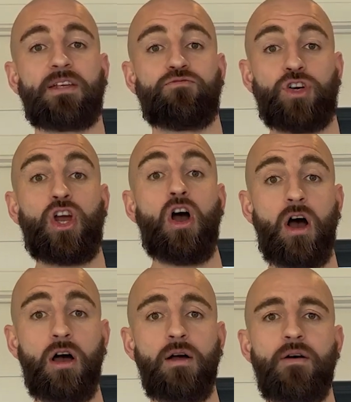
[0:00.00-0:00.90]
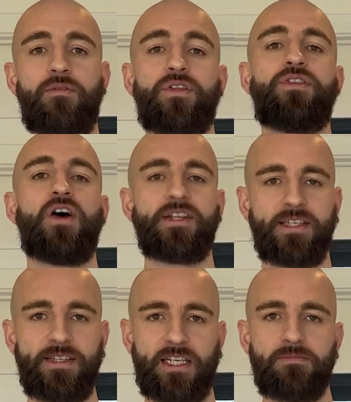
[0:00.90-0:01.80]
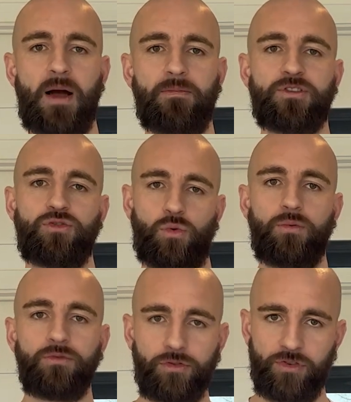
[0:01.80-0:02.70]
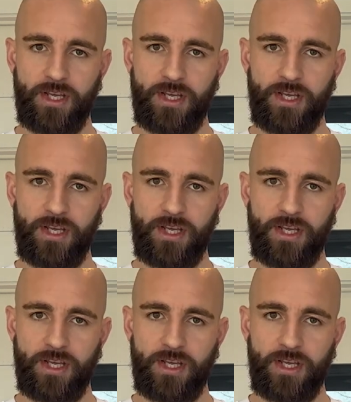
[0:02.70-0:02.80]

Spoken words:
recur for 36 months or 3